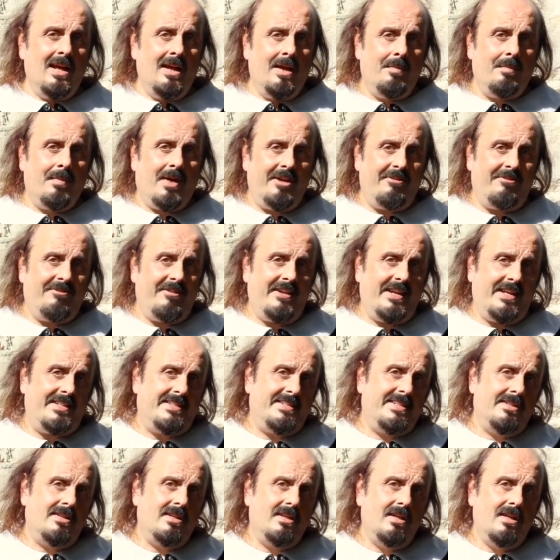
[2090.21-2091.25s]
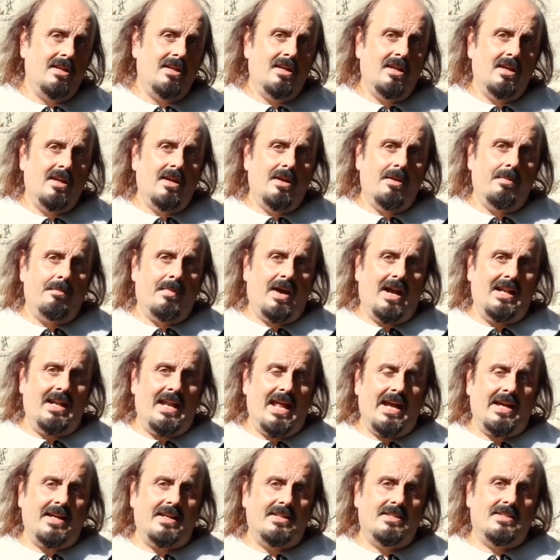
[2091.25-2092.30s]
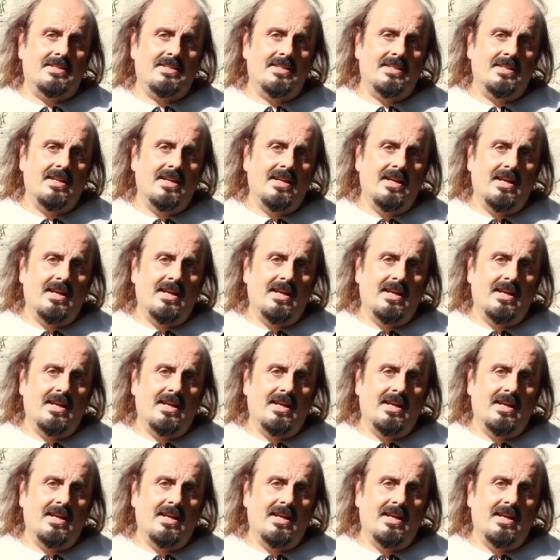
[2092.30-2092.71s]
my feet, my legs,